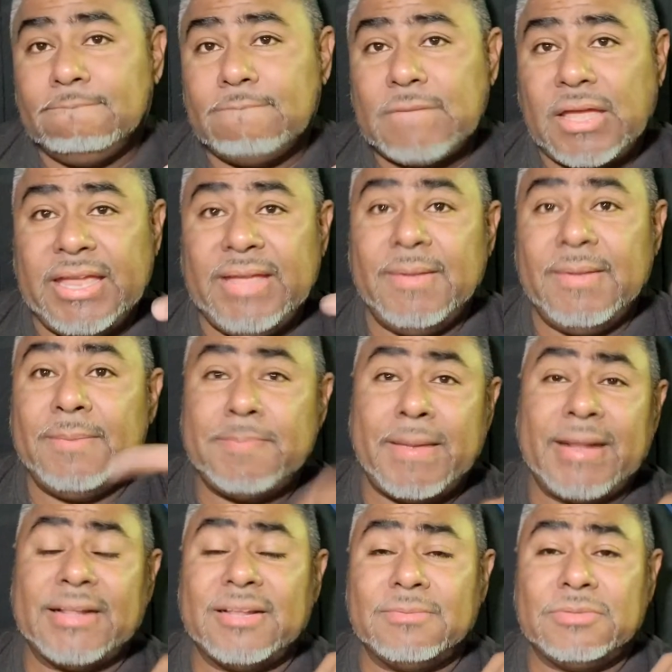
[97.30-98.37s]
He get
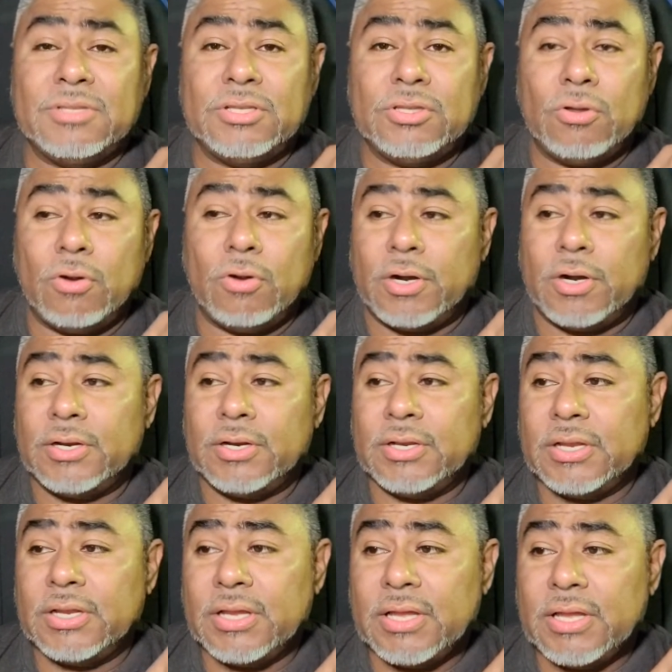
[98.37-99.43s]
backed up to the door.
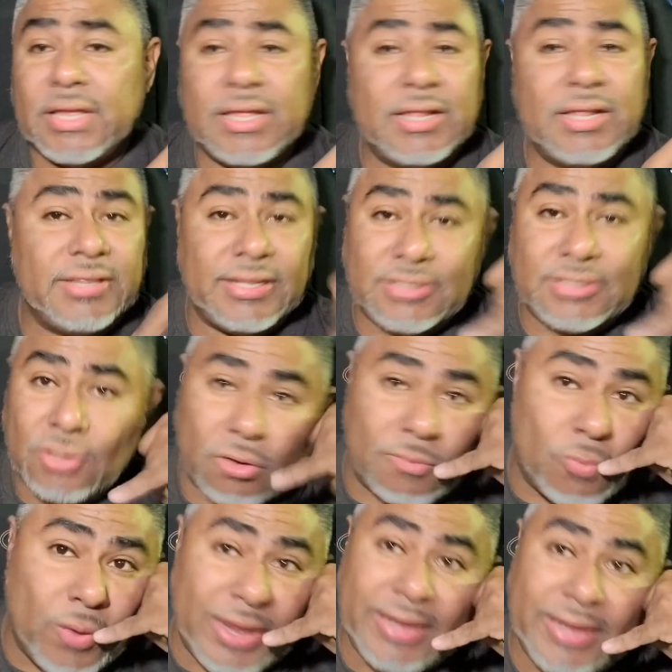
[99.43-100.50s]
They told
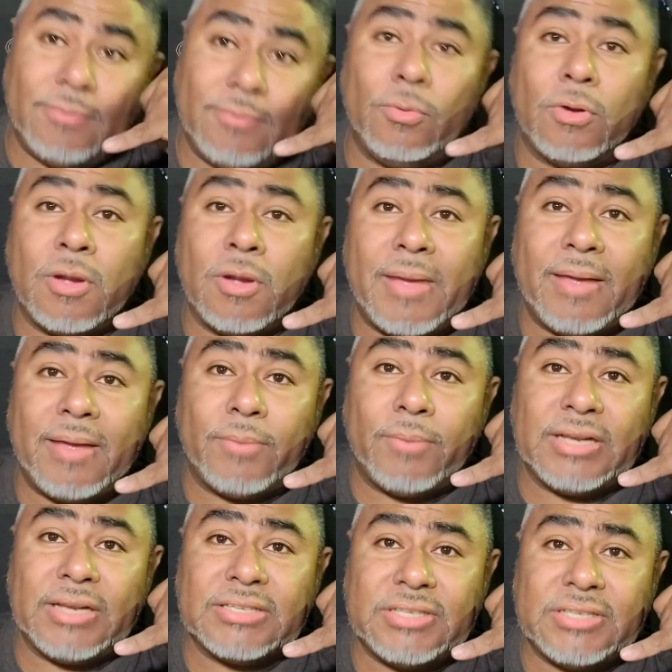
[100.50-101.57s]
him, wait, we'll come out and
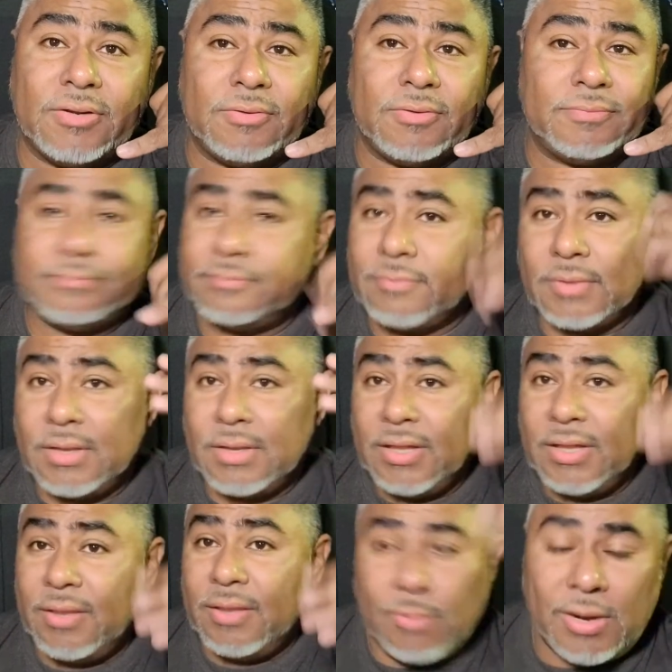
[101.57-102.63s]
break the seal.
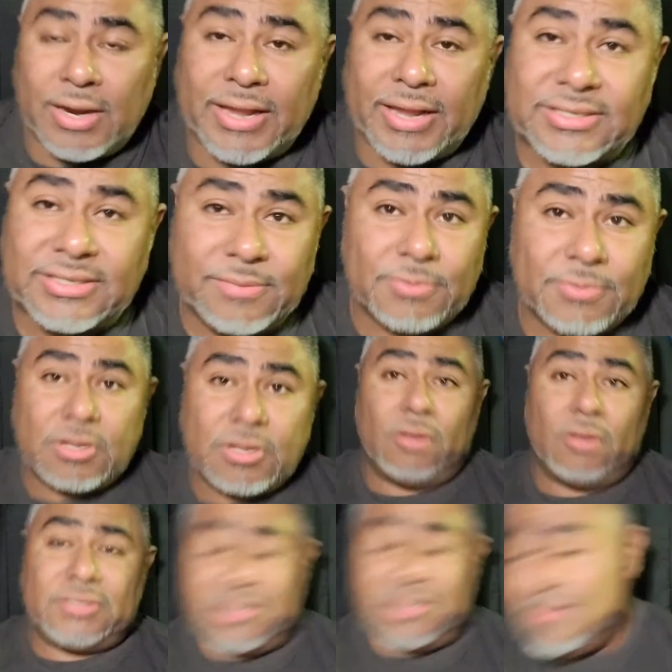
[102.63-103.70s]
Well, I guess he was
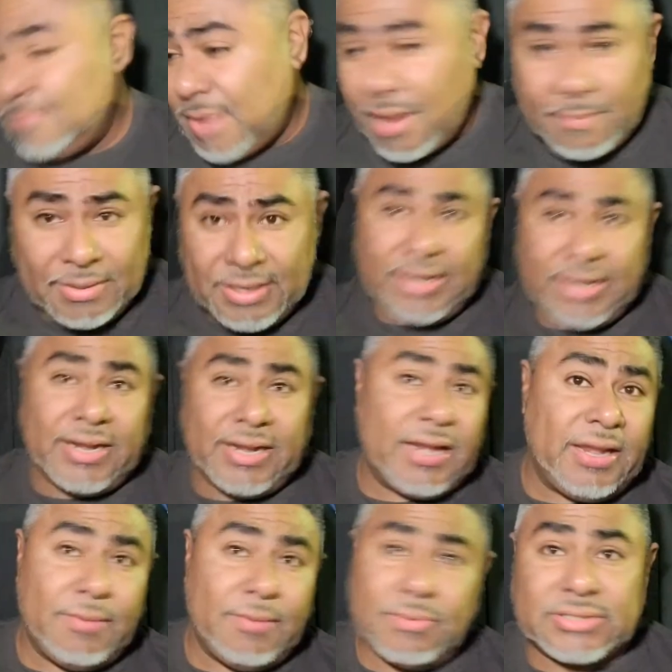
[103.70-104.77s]
all discombobulated
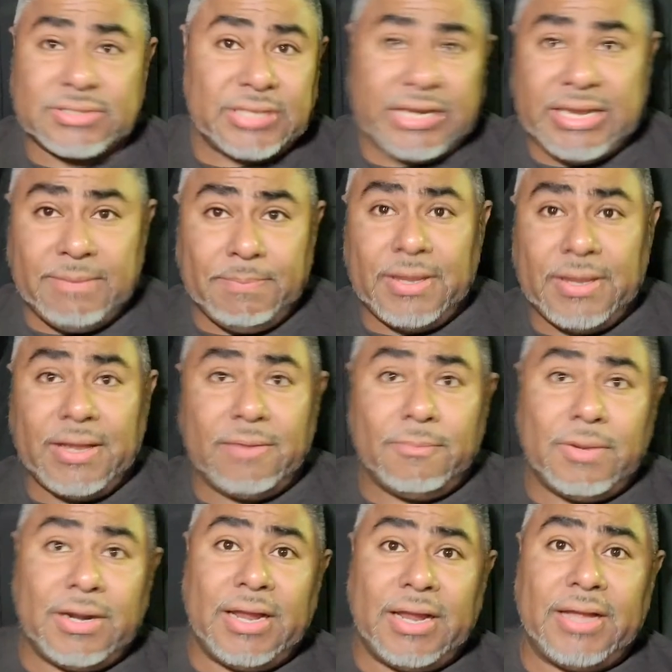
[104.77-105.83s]
and he was sleepy and
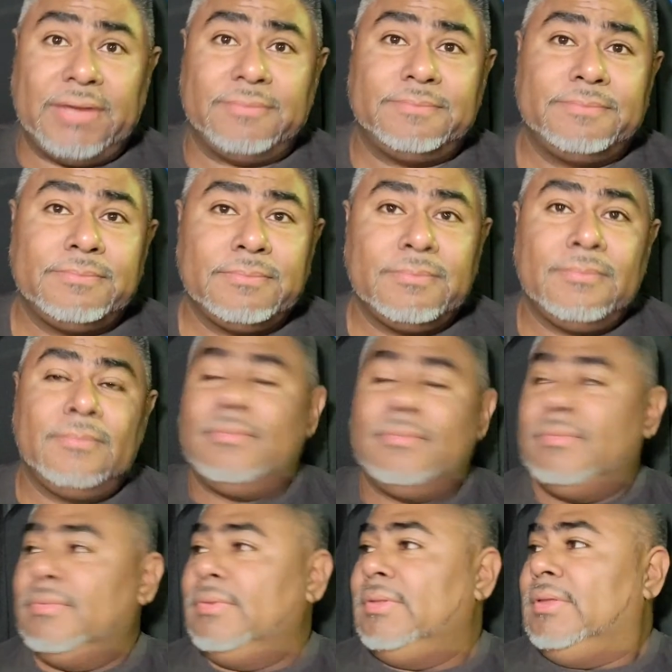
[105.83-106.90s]
whatnot.
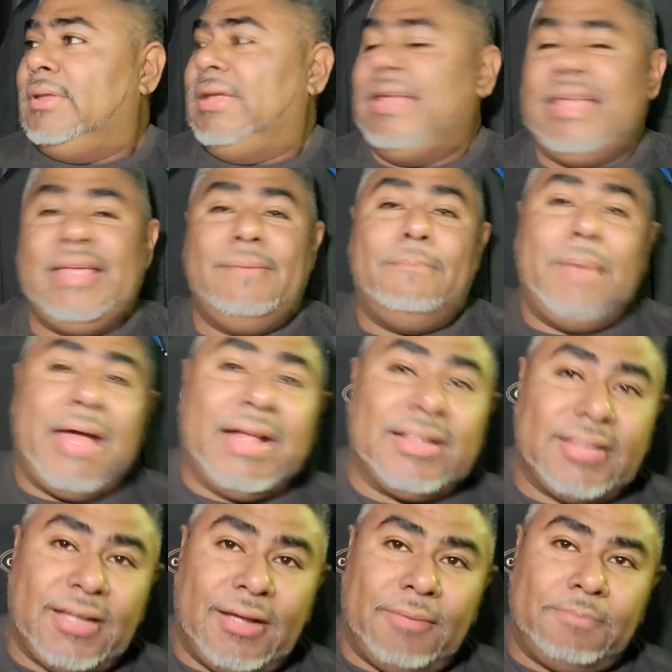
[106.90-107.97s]
He
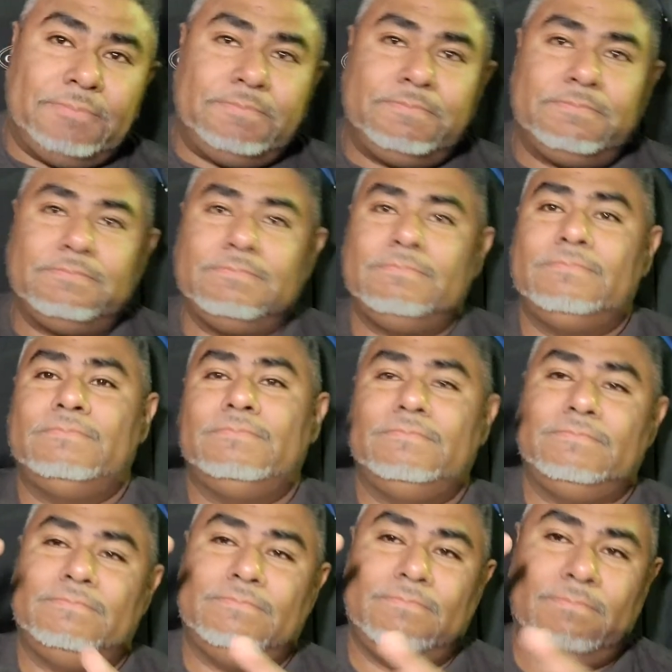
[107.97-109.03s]
backed up,
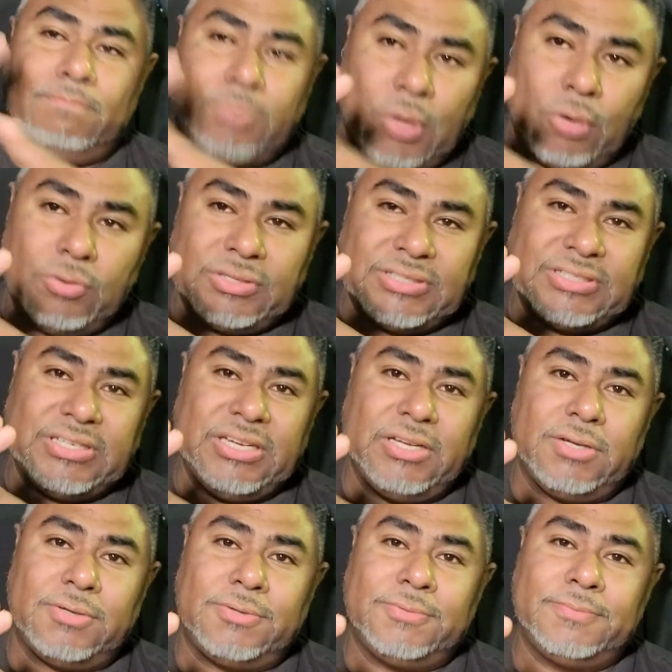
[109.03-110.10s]
broke the
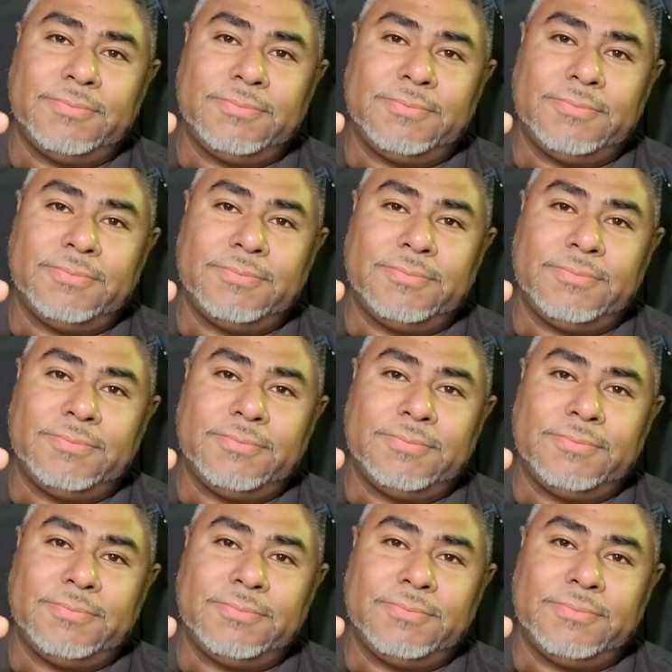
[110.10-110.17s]
seal.